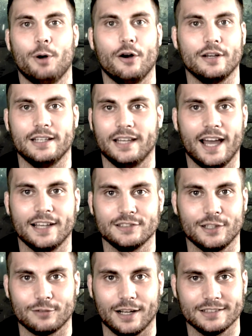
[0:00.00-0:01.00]
pony. He has
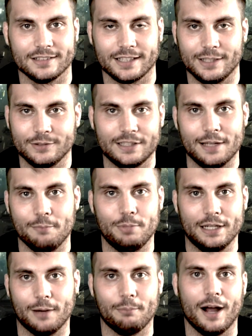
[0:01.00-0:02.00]
no wrestling. He was getting
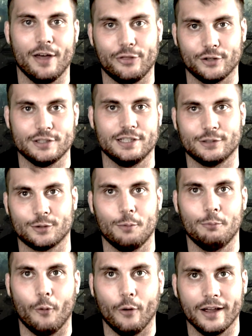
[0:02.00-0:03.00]
beat up by a
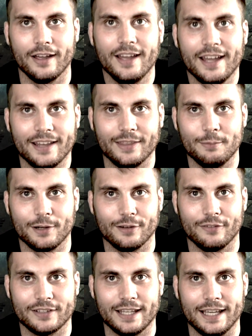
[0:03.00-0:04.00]
13-year-old boy in the
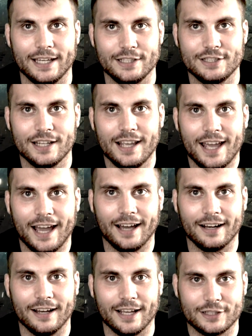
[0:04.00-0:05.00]
middle of a cage
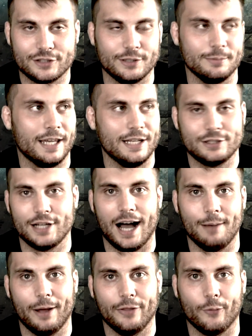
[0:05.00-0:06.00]
at uh, Xtreme Caged
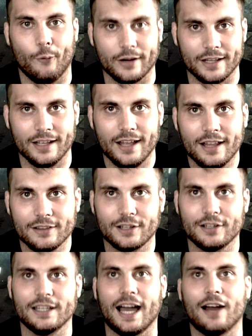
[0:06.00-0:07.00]
Combat 20.
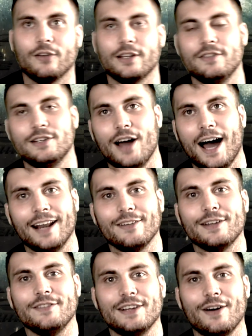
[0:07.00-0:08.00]
Literally, I don't even know. I
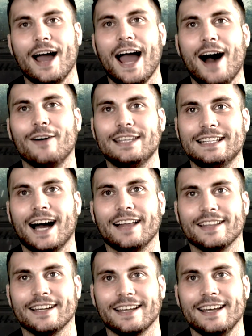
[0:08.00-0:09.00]
don't even know how he
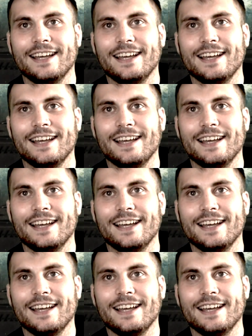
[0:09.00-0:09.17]
got like